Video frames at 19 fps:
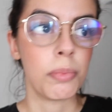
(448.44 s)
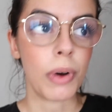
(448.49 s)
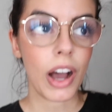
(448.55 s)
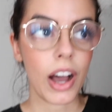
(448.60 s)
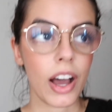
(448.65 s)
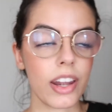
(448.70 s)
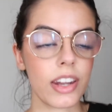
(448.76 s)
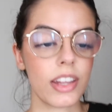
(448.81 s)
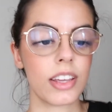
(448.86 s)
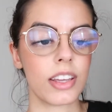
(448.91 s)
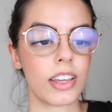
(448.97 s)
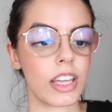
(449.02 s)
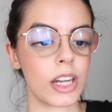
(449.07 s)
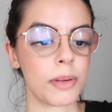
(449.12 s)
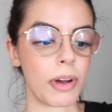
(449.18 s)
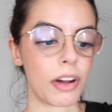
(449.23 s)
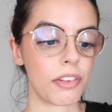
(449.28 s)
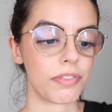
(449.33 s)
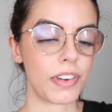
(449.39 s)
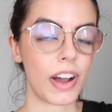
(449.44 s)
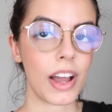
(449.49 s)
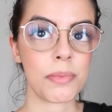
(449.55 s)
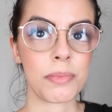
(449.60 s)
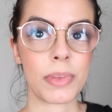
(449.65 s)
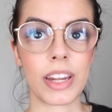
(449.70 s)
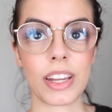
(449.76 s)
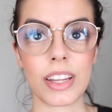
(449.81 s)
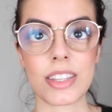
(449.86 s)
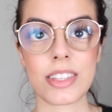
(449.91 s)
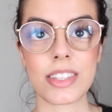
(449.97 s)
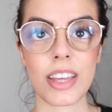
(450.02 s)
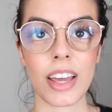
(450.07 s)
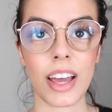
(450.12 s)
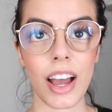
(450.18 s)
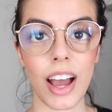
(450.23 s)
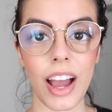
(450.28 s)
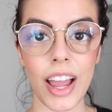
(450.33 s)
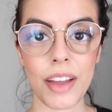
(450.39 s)
But in about five minutes,
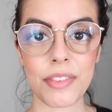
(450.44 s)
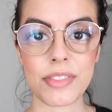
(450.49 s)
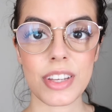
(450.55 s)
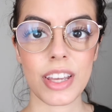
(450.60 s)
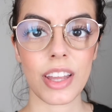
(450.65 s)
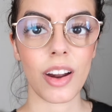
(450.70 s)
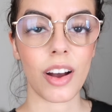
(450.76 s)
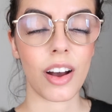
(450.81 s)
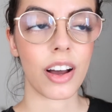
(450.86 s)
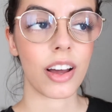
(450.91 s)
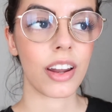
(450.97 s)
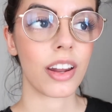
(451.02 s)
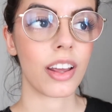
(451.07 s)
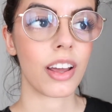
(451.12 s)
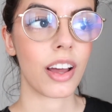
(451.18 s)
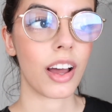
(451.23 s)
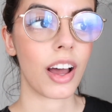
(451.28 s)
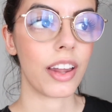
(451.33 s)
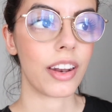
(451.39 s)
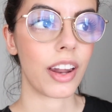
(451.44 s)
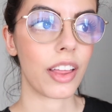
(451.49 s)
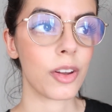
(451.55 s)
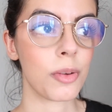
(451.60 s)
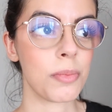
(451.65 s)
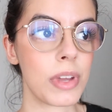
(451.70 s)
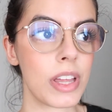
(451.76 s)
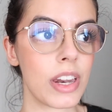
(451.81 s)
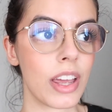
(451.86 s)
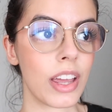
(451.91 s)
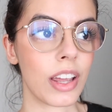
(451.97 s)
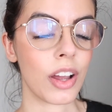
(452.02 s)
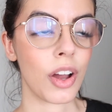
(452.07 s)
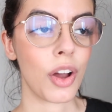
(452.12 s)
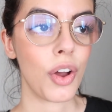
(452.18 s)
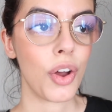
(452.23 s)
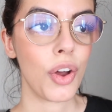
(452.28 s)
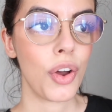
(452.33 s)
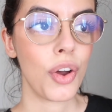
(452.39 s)
I have to get on another
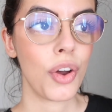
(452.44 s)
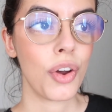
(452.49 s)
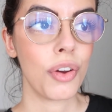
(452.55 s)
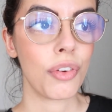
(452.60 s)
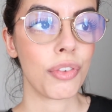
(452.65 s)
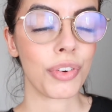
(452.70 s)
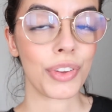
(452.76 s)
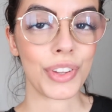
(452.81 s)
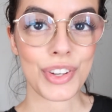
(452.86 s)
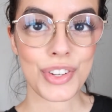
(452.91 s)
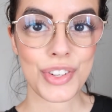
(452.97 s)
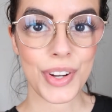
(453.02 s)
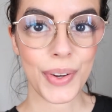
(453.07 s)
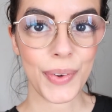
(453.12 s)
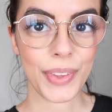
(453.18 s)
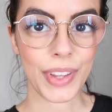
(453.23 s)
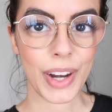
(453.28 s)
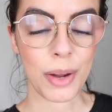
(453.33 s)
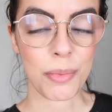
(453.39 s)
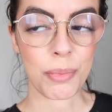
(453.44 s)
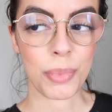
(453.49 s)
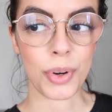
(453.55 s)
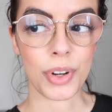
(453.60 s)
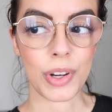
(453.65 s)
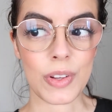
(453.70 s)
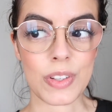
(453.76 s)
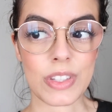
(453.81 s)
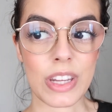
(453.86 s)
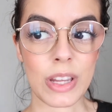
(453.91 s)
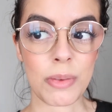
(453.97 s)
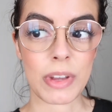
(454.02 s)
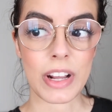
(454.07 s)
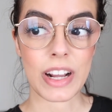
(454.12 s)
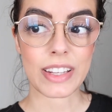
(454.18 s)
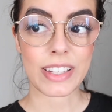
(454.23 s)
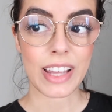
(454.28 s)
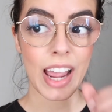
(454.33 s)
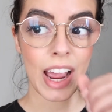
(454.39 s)
meeting for the show that I'm producing
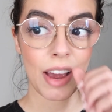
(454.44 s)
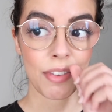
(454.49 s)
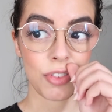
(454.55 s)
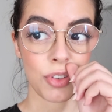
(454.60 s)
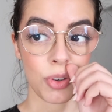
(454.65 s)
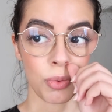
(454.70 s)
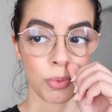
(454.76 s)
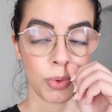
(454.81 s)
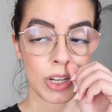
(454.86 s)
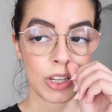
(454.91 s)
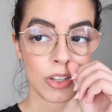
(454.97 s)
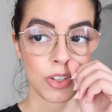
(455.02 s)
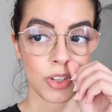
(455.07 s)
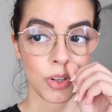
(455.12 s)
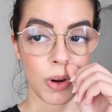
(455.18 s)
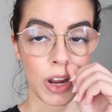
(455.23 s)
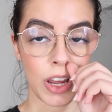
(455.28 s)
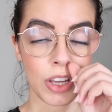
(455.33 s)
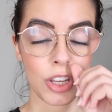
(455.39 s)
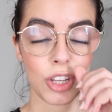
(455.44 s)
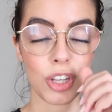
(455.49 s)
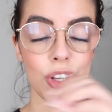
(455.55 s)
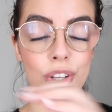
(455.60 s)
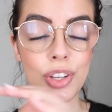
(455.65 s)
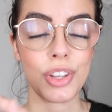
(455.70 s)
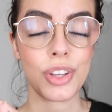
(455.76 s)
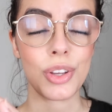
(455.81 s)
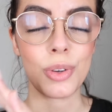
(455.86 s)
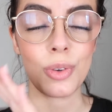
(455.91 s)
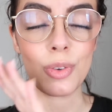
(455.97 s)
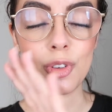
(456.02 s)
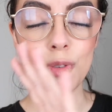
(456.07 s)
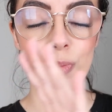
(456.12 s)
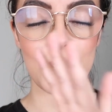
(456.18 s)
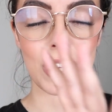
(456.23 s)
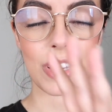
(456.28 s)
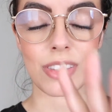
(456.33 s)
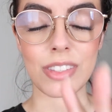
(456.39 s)
because I have to redo a
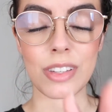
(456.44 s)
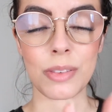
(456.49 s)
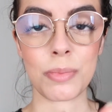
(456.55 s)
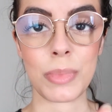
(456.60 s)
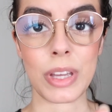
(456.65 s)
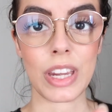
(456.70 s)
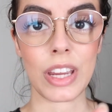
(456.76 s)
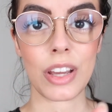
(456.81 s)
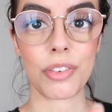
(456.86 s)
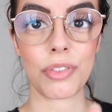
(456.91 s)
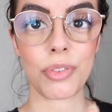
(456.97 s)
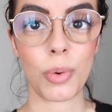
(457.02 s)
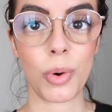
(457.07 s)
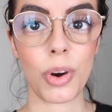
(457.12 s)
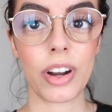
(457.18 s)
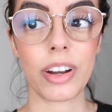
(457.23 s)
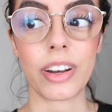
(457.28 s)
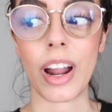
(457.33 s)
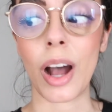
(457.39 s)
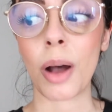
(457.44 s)
huge piece of media for it.